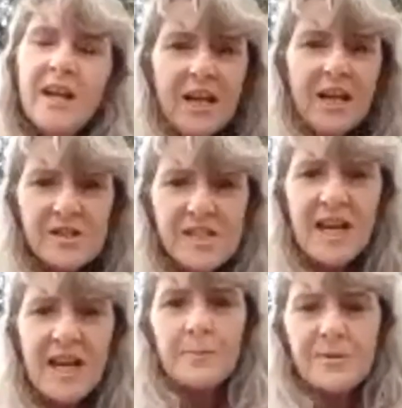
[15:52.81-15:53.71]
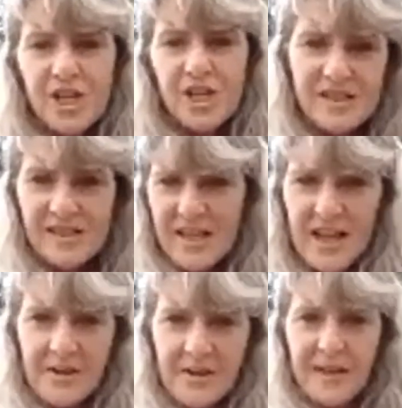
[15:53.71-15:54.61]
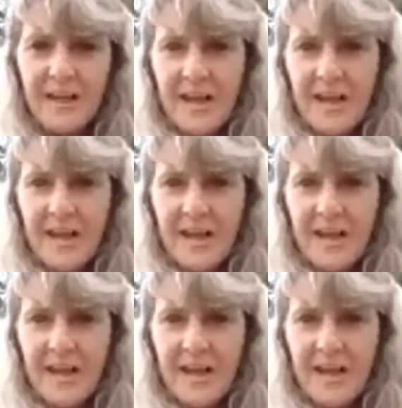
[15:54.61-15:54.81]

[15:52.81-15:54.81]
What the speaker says: it could scare the bejesus out of me.